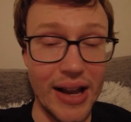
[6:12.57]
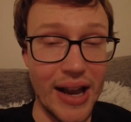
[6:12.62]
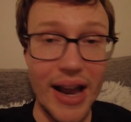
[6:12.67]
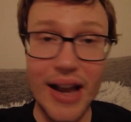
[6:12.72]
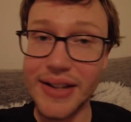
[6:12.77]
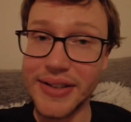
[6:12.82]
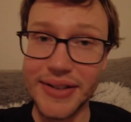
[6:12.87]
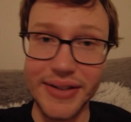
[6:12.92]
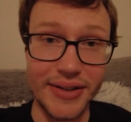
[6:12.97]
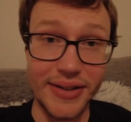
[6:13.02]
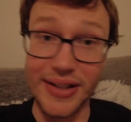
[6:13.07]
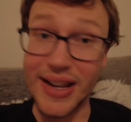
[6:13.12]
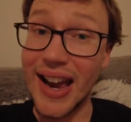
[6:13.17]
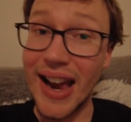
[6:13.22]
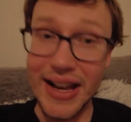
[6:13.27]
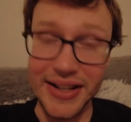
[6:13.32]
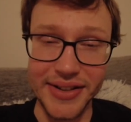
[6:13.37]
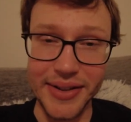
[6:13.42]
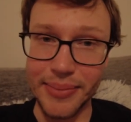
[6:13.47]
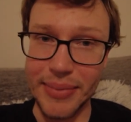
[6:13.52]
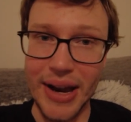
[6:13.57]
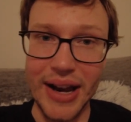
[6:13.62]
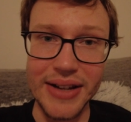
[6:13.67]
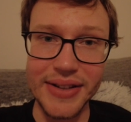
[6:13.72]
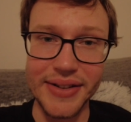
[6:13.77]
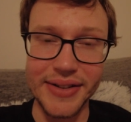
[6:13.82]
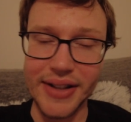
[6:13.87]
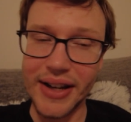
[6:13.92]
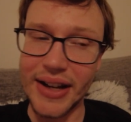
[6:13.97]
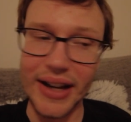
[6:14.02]
as the
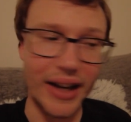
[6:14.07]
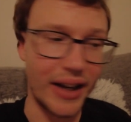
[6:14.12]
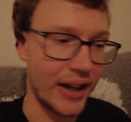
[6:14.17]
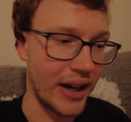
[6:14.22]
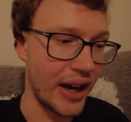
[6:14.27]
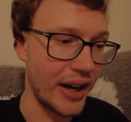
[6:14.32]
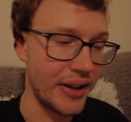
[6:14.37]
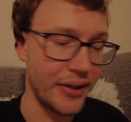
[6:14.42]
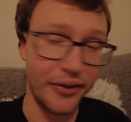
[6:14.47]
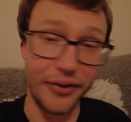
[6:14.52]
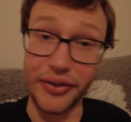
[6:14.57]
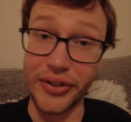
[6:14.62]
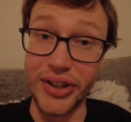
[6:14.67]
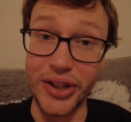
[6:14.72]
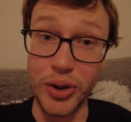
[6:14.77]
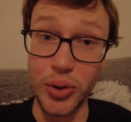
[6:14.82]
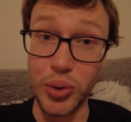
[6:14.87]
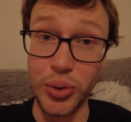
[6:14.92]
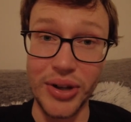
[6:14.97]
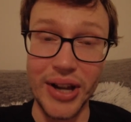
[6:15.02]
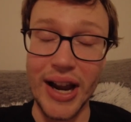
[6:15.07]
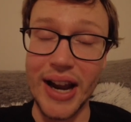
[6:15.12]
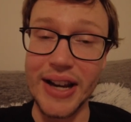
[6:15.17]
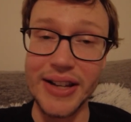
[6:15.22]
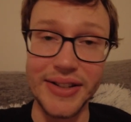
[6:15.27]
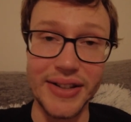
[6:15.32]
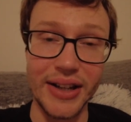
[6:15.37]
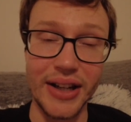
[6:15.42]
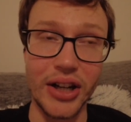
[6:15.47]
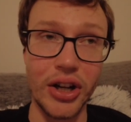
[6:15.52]
SMS that I got a few
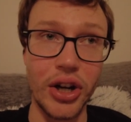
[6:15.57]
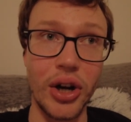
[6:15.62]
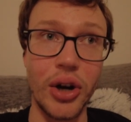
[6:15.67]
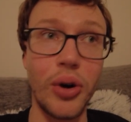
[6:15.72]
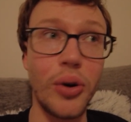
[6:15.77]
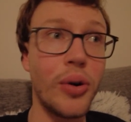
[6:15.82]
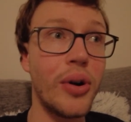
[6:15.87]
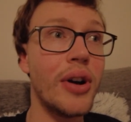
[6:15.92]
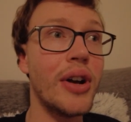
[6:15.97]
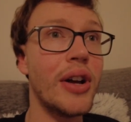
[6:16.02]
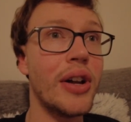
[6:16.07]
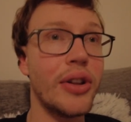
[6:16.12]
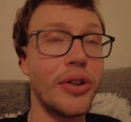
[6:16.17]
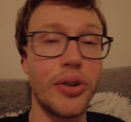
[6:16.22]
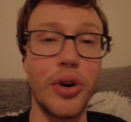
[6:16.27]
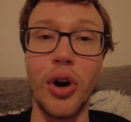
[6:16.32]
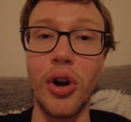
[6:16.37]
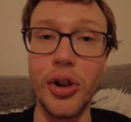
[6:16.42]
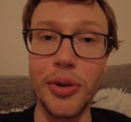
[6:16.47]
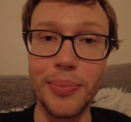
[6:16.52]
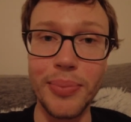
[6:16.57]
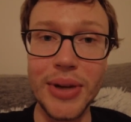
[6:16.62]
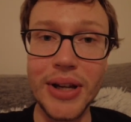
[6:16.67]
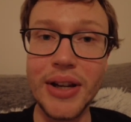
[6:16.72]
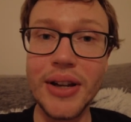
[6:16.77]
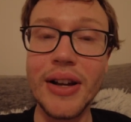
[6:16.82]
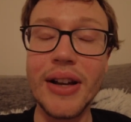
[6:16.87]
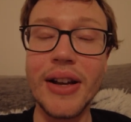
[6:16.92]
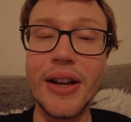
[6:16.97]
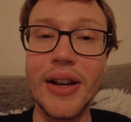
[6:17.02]
days ago told
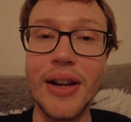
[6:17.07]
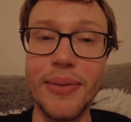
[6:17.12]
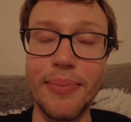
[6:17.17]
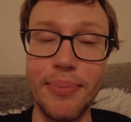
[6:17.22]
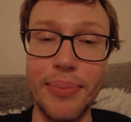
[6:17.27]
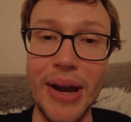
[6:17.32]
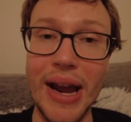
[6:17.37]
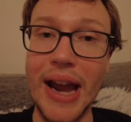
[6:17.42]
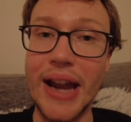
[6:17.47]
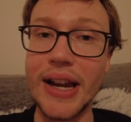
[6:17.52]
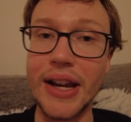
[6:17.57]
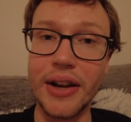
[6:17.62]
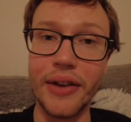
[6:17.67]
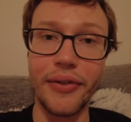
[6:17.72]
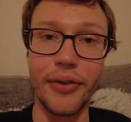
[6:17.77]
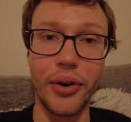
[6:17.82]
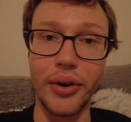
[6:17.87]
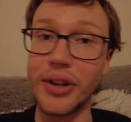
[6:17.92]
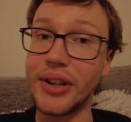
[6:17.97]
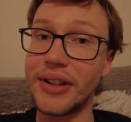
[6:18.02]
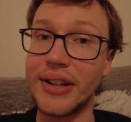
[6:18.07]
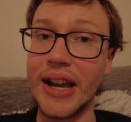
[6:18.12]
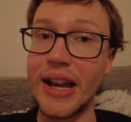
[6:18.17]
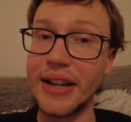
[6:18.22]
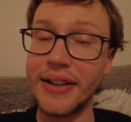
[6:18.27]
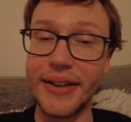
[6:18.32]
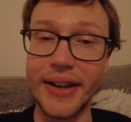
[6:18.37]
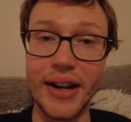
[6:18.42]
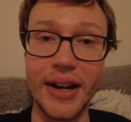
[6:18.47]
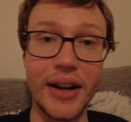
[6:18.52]
me, paying for the
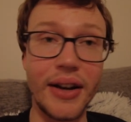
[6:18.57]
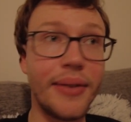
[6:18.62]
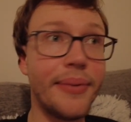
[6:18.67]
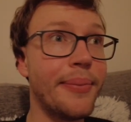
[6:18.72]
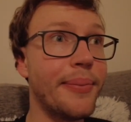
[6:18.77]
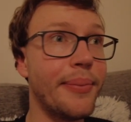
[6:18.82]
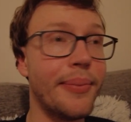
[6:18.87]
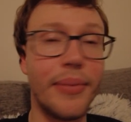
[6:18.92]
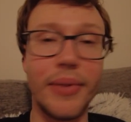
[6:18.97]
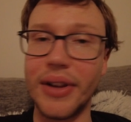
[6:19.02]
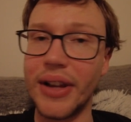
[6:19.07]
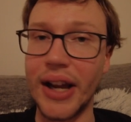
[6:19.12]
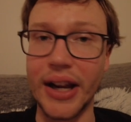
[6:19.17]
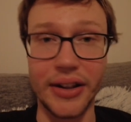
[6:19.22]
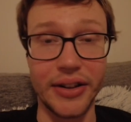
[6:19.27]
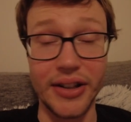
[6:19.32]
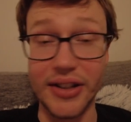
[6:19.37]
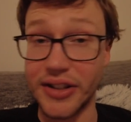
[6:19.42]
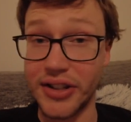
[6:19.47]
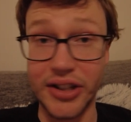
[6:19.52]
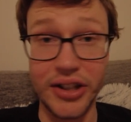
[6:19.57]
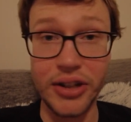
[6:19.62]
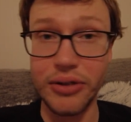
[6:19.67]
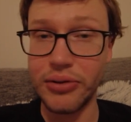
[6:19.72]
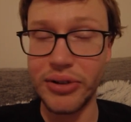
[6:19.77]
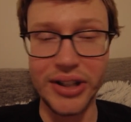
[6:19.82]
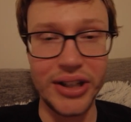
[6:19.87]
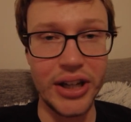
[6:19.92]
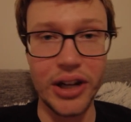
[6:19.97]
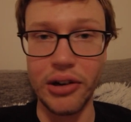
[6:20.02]
data, like the two
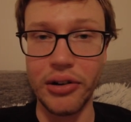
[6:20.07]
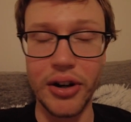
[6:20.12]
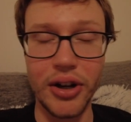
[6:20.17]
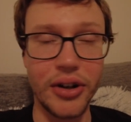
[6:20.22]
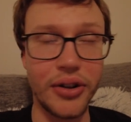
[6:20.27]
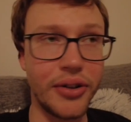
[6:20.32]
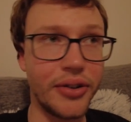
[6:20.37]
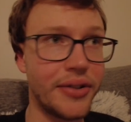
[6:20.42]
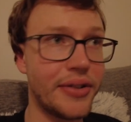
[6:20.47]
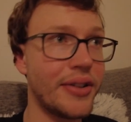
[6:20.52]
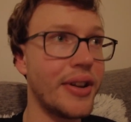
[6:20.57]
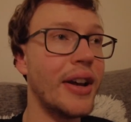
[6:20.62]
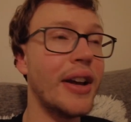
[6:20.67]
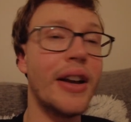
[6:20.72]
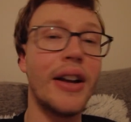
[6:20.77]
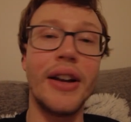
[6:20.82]
euros,